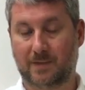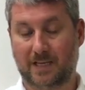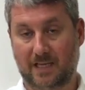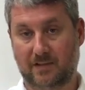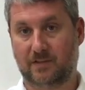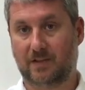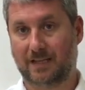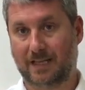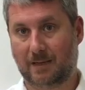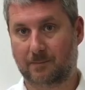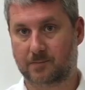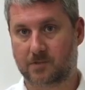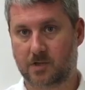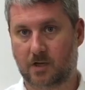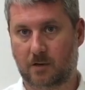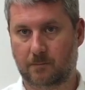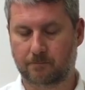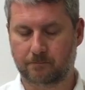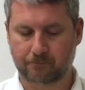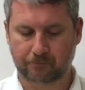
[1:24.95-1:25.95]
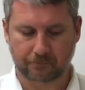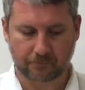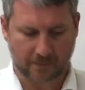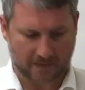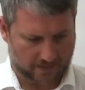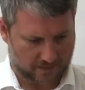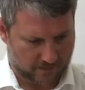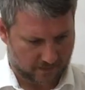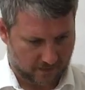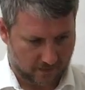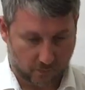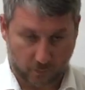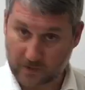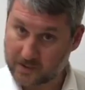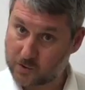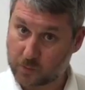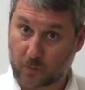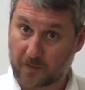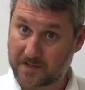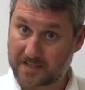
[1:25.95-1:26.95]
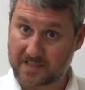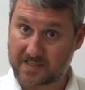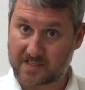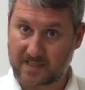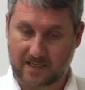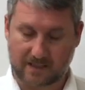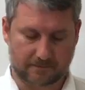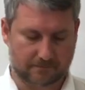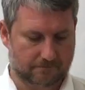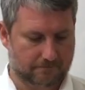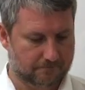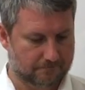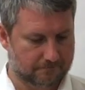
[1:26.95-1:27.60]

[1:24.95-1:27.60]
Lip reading: in the laptop. Which one is that?